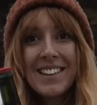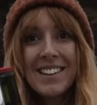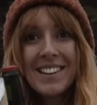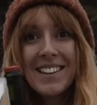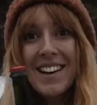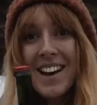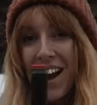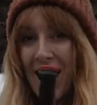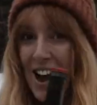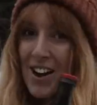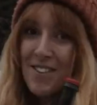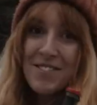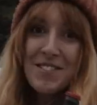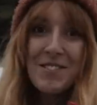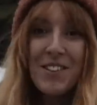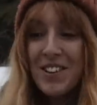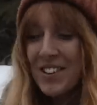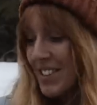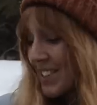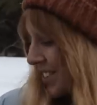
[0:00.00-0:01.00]
Yeah, go on. I've been
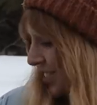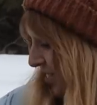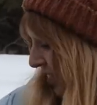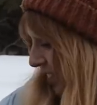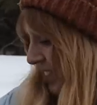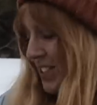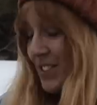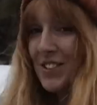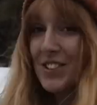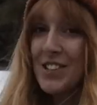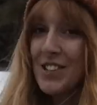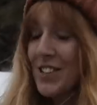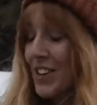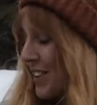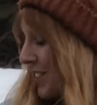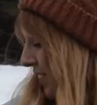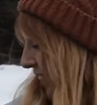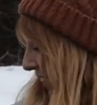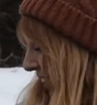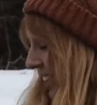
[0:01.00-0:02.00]
wanting to drink this for
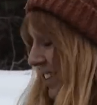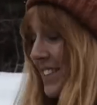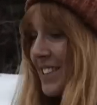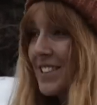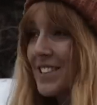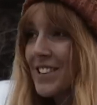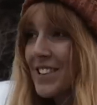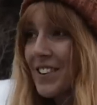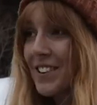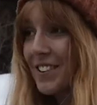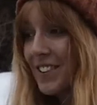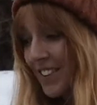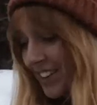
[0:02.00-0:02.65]
so long. It's so